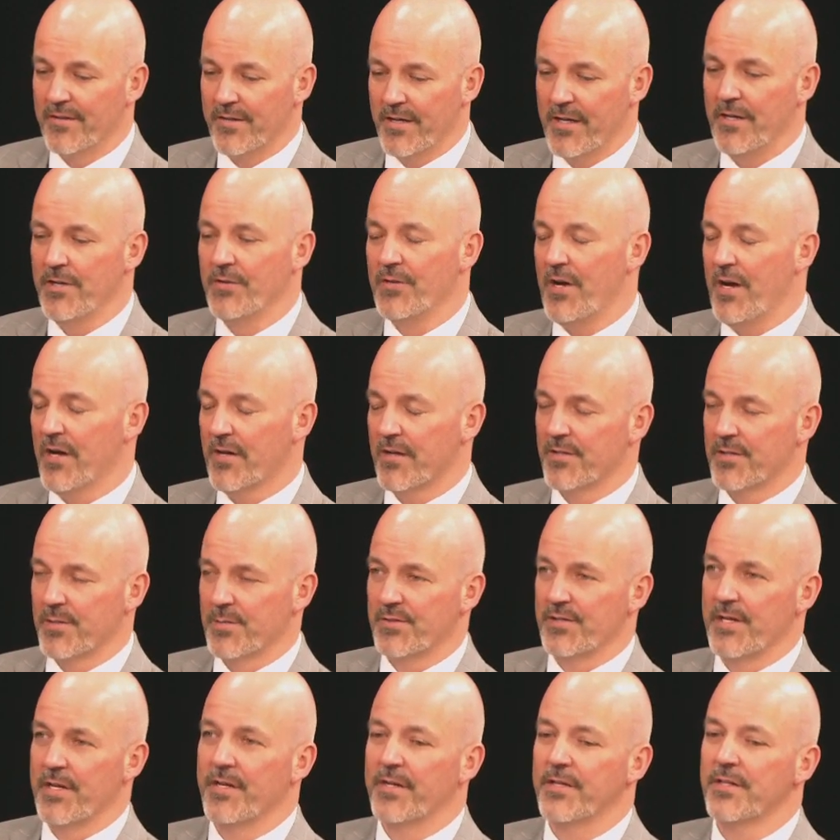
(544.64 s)
tell, I'm talking to some
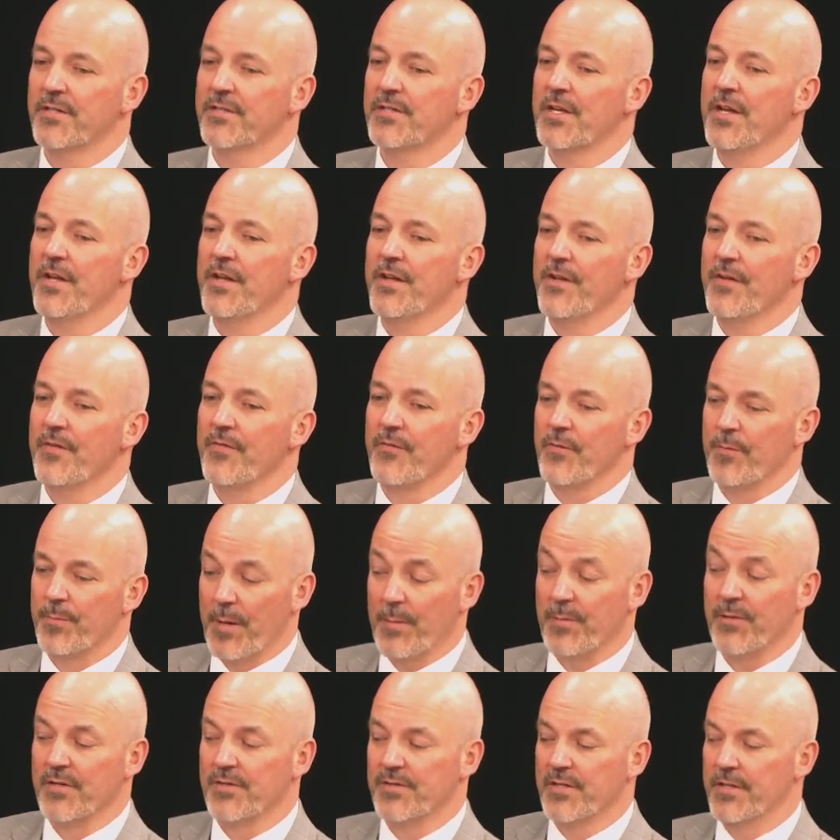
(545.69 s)
senators,
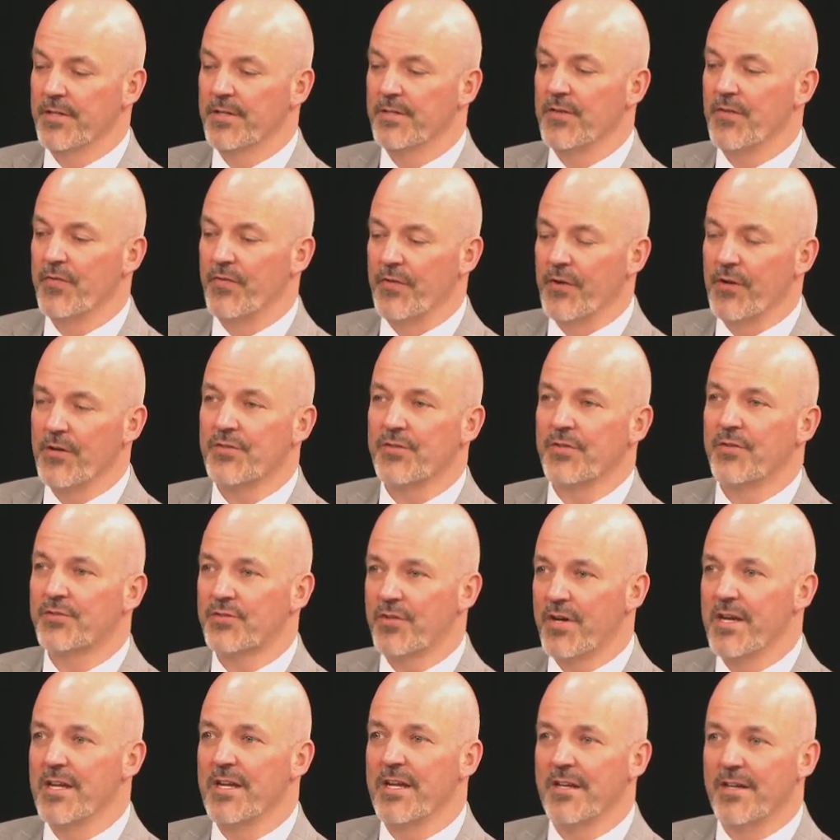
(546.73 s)
Republican senators, they're still
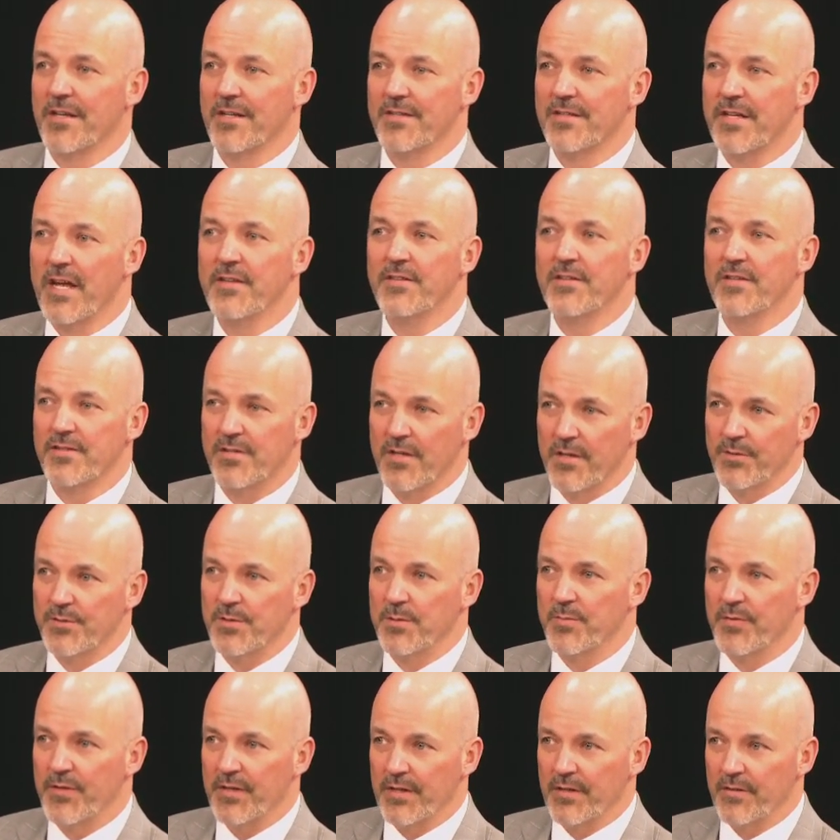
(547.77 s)
trying to get consensus on
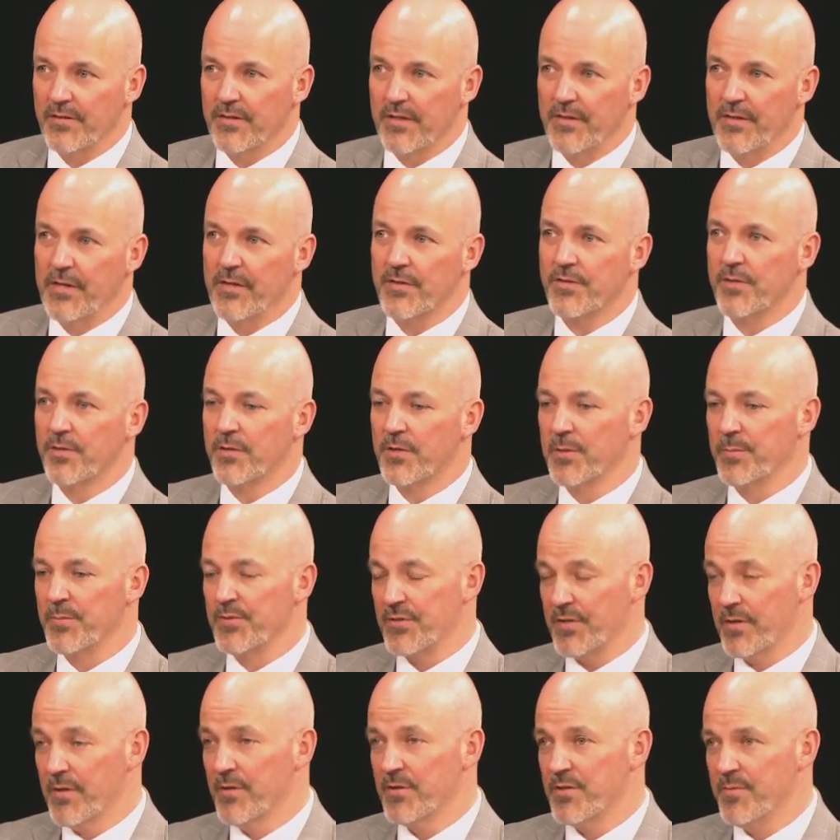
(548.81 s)
some things, and they're still
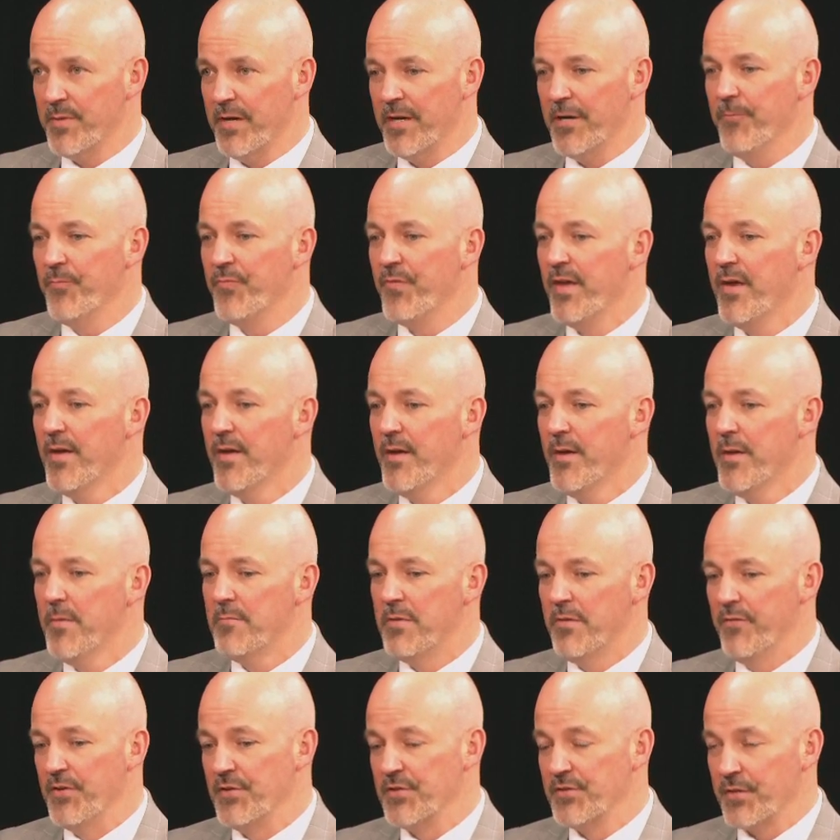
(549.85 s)
concerns about
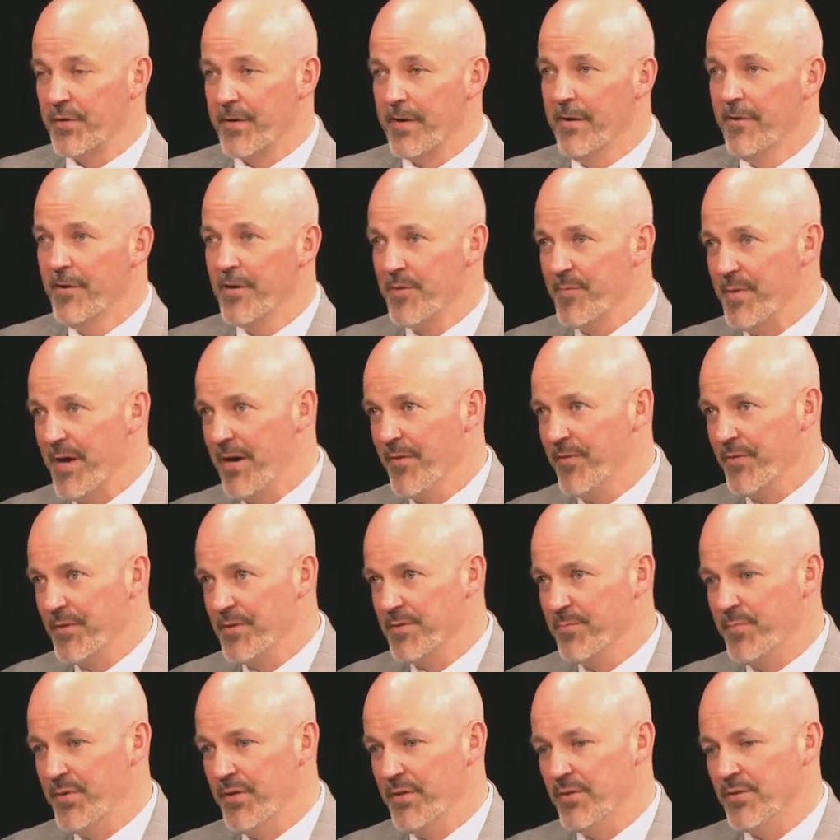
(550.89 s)
provisions they're hearing about in these
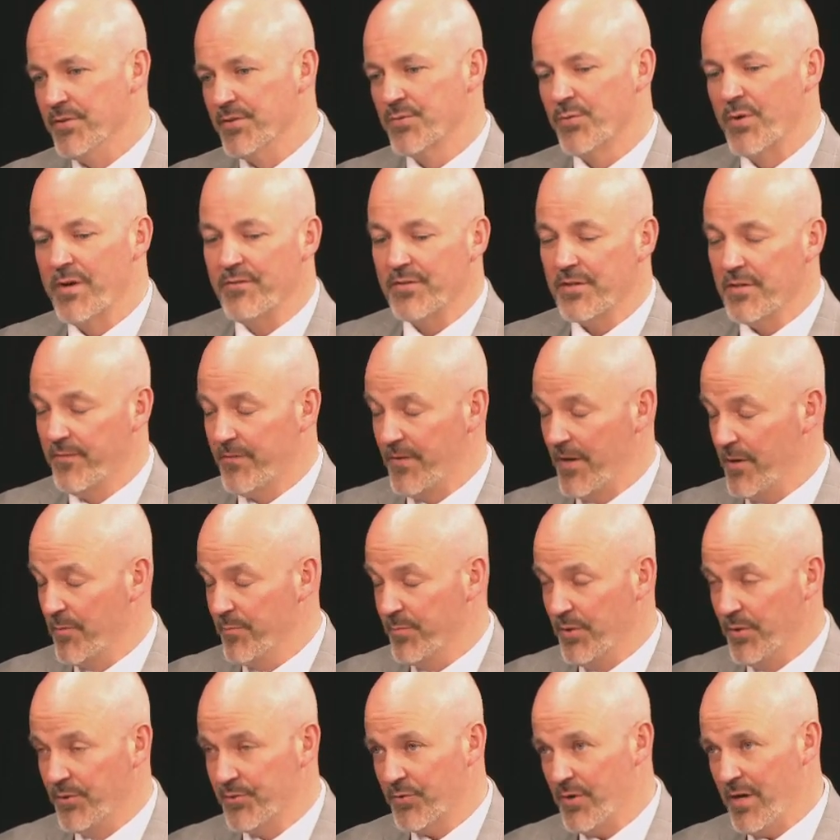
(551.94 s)
bills. We haven't seen the final
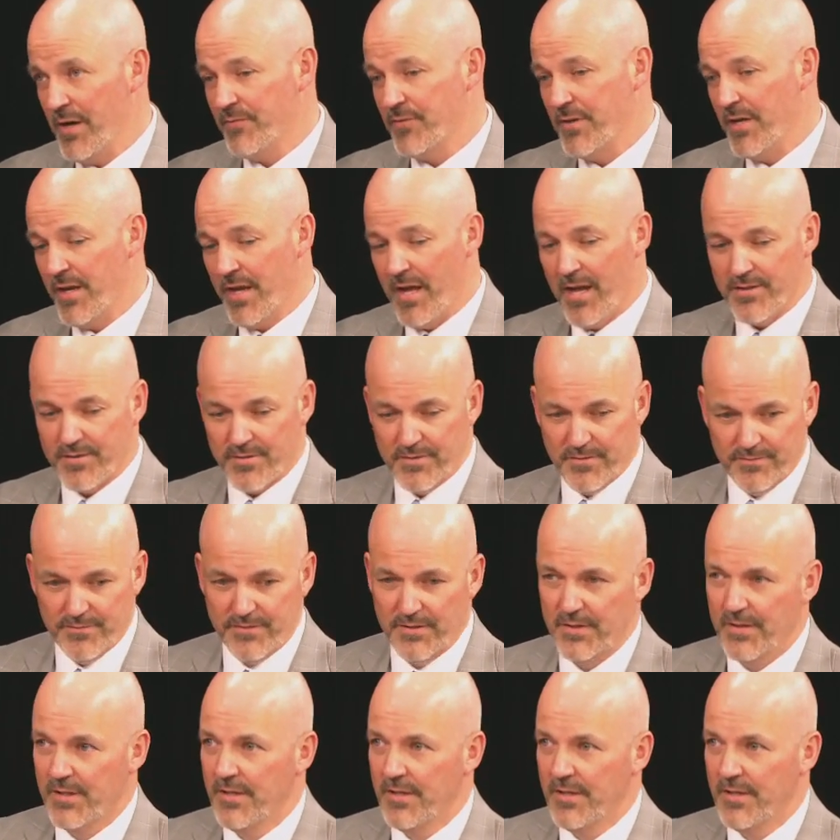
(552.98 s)
bill draft yet as right. of